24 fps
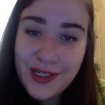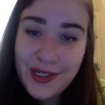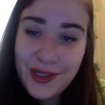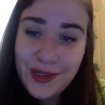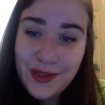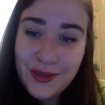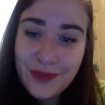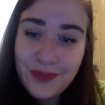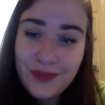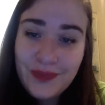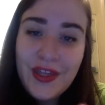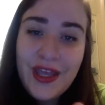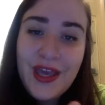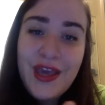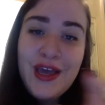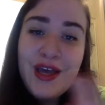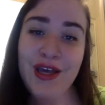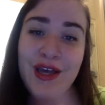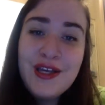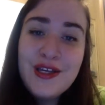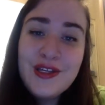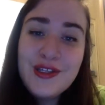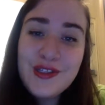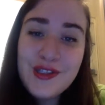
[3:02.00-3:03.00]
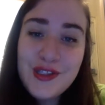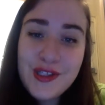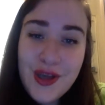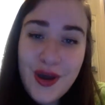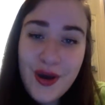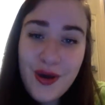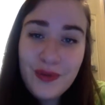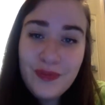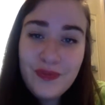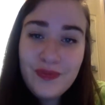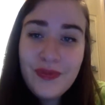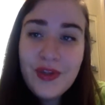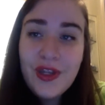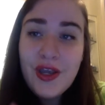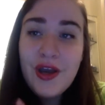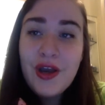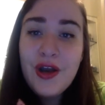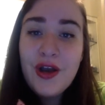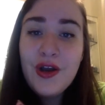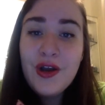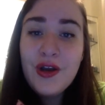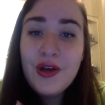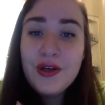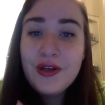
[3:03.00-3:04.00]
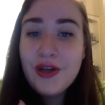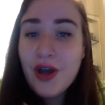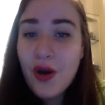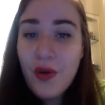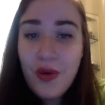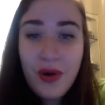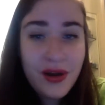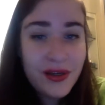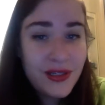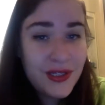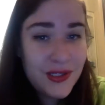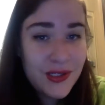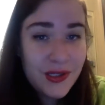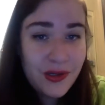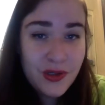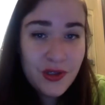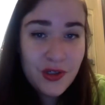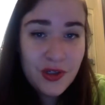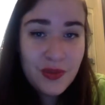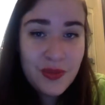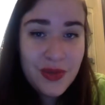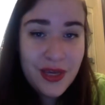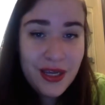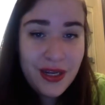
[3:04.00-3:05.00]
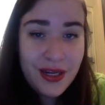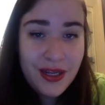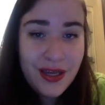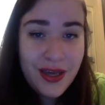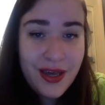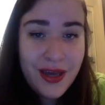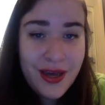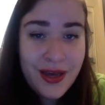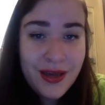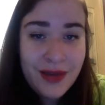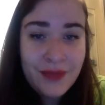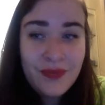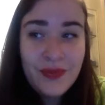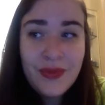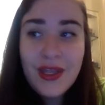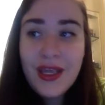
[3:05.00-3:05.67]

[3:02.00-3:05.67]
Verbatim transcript: too. So go on to social media,